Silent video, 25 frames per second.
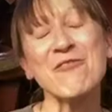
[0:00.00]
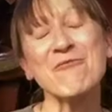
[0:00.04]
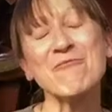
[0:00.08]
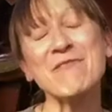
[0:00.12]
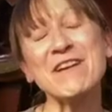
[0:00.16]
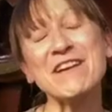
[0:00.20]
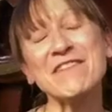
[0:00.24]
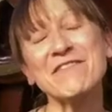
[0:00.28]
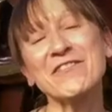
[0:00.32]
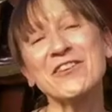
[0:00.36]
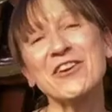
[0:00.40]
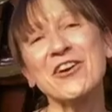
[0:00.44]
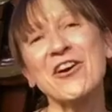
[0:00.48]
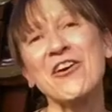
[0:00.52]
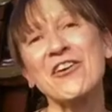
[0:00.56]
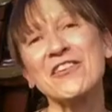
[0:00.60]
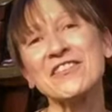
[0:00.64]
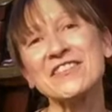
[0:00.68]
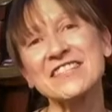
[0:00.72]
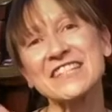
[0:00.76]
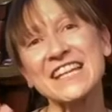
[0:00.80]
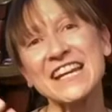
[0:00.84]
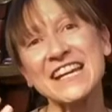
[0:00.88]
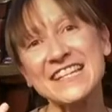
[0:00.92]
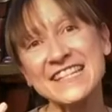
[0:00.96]
we've
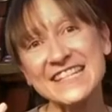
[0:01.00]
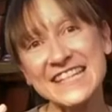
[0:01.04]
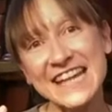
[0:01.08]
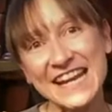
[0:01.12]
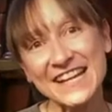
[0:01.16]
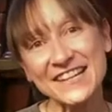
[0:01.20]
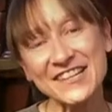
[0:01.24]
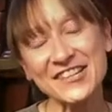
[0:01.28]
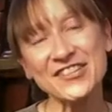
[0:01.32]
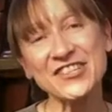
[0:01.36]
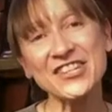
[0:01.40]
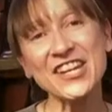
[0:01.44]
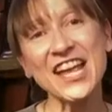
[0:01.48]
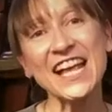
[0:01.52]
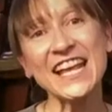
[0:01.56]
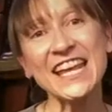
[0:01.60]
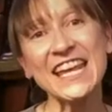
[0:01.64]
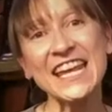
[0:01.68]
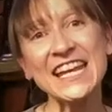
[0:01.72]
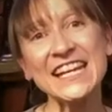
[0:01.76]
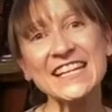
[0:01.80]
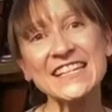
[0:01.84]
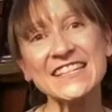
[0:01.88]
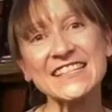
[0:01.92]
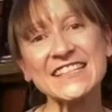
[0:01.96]
got Odette's
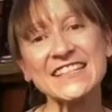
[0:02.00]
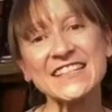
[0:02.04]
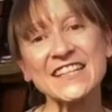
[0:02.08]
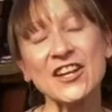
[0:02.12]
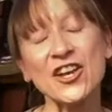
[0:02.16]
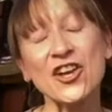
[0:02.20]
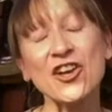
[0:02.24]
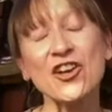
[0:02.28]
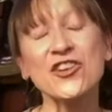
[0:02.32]
jacket,